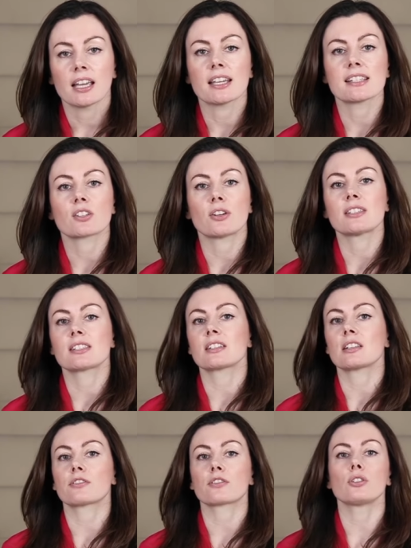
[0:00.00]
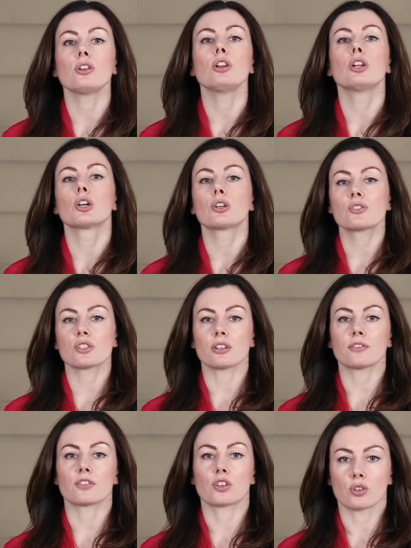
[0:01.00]
is going to deliver loads
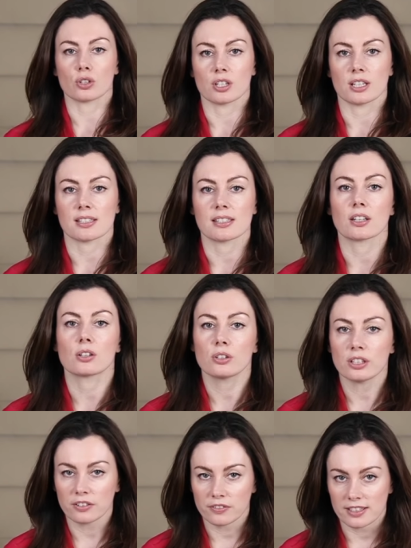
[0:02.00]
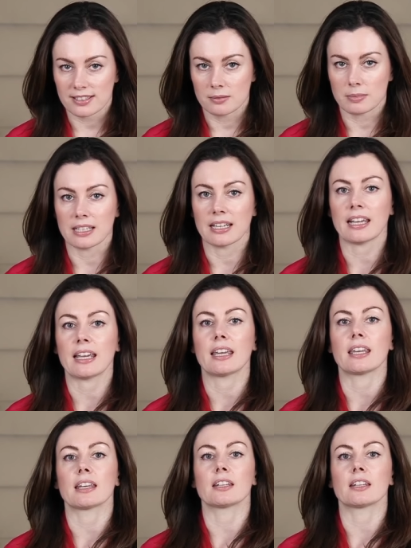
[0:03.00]
of goodness, including vitamin E,